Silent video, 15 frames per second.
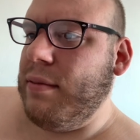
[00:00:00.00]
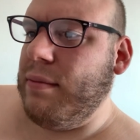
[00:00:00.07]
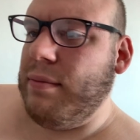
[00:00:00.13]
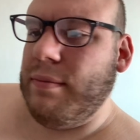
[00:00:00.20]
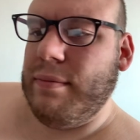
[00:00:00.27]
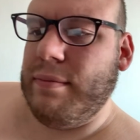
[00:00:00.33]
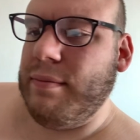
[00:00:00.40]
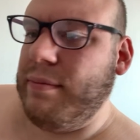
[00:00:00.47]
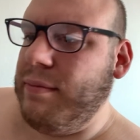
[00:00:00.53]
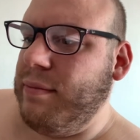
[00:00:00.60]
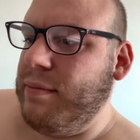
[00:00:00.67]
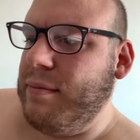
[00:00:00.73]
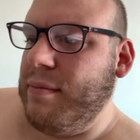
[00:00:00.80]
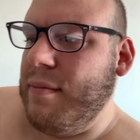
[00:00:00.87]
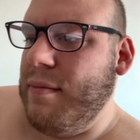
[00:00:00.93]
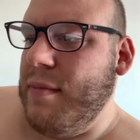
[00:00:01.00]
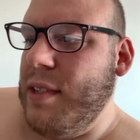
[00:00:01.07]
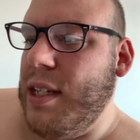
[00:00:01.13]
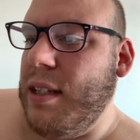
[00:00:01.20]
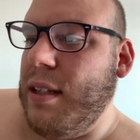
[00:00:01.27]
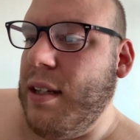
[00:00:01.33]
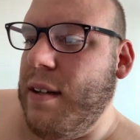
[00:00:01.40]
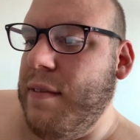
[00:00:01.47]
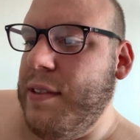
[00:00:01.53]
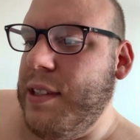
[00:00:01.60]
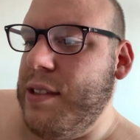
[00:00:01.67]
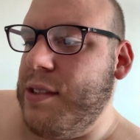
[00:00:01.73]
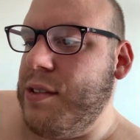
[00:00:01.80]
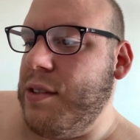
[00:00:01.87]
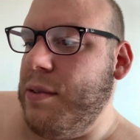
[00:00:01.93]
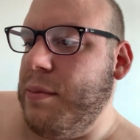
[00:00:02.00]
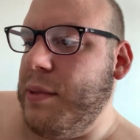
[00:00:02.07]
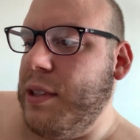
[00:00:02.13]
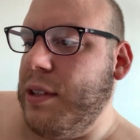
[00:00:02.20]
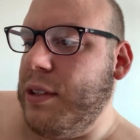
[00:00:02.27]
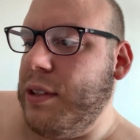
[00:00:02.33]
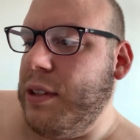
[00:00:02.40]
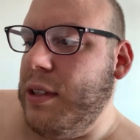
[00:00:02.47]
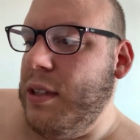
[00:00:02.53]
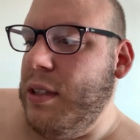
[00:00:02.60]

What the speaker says: I loved it so much.